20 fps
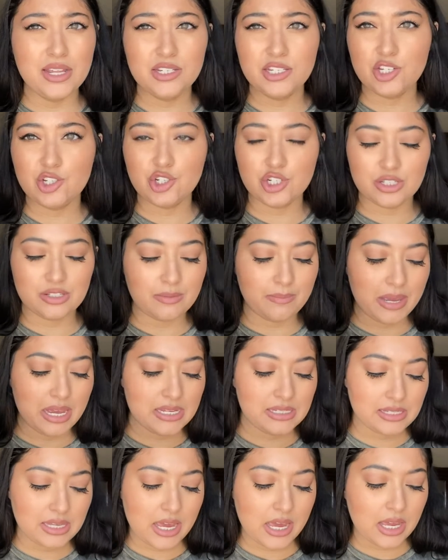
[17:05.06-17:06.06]
this is just
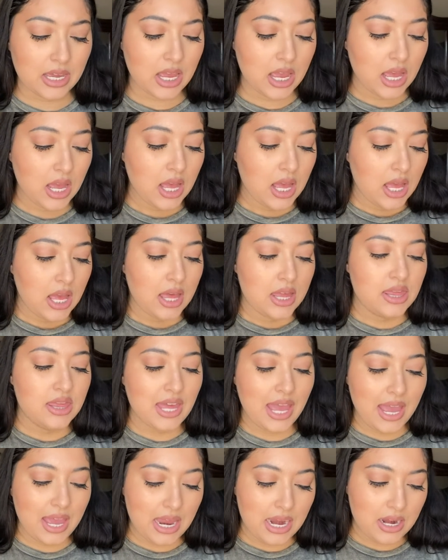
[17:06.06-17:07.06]
amazing.
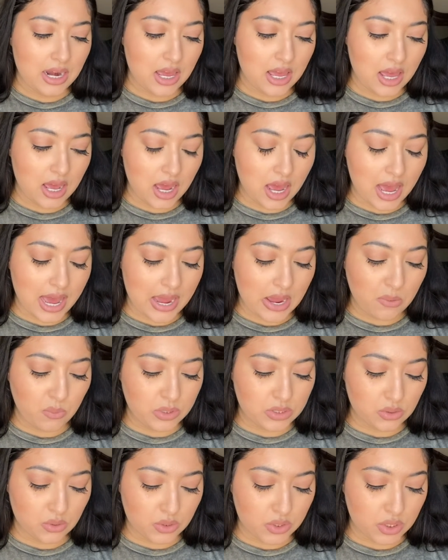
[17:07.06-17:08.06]
Then I
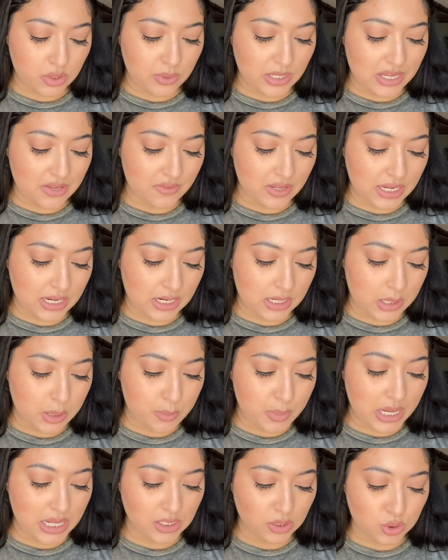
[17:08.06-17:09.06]
was also given
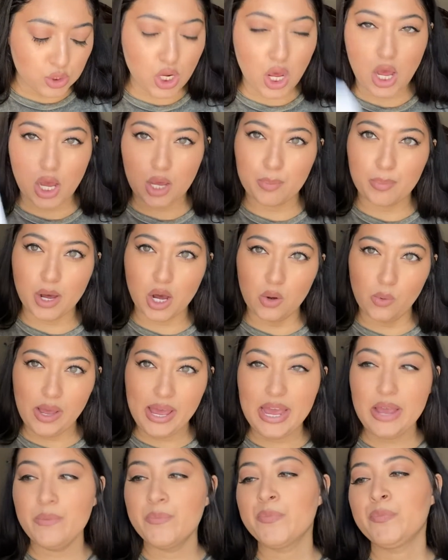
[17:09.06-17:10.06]
Pillow Talk
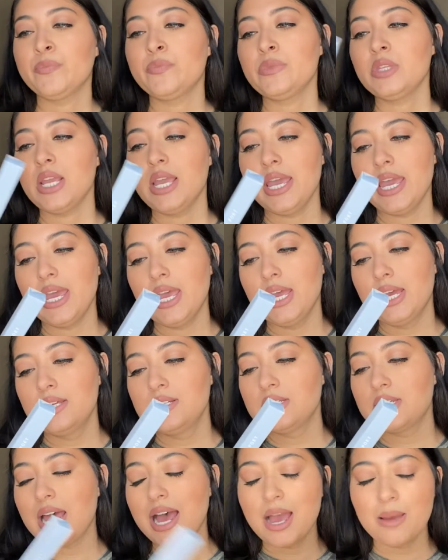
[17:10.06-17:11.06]
Poet.
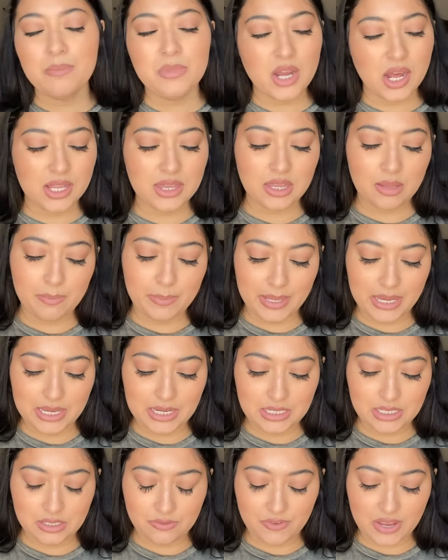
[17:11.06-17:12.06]
And I'm not the
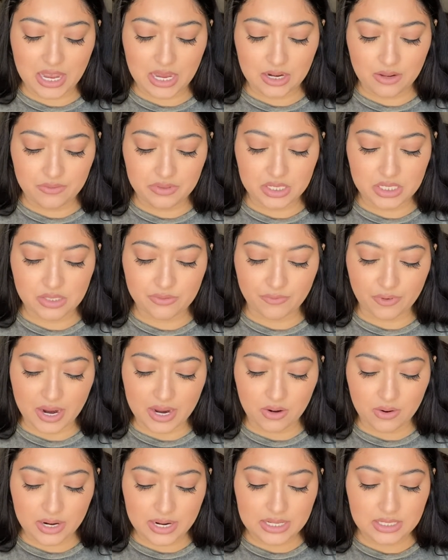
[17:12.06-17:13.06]
biggest fan of this
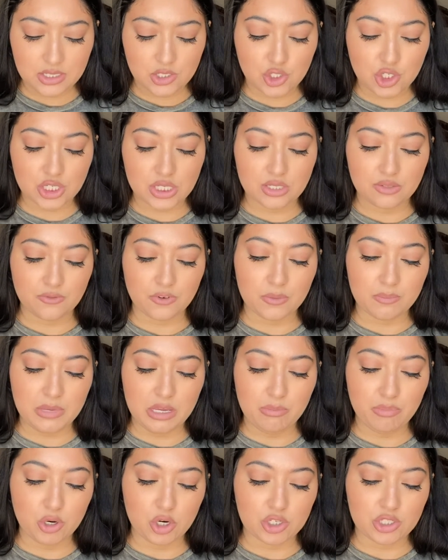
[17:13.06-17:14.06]
fragrance, just for
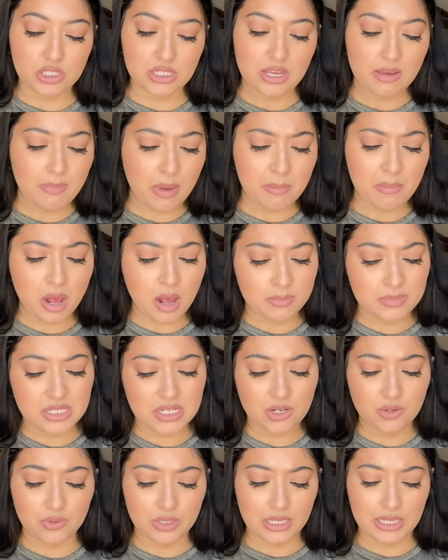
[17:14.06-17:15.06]
me personally. My mom
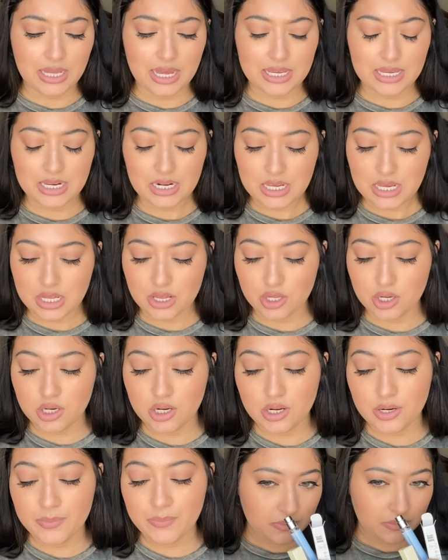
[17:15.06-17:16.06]
didn't really like it
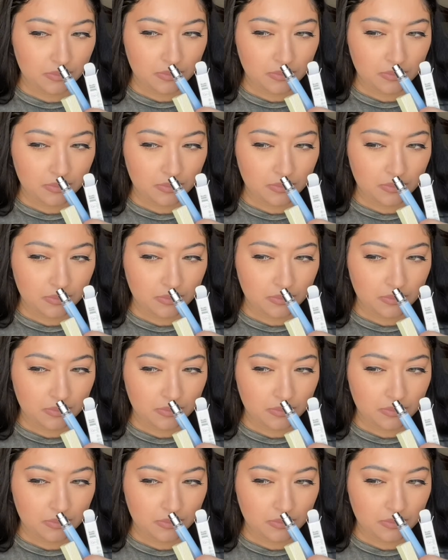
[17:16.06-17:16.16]
either.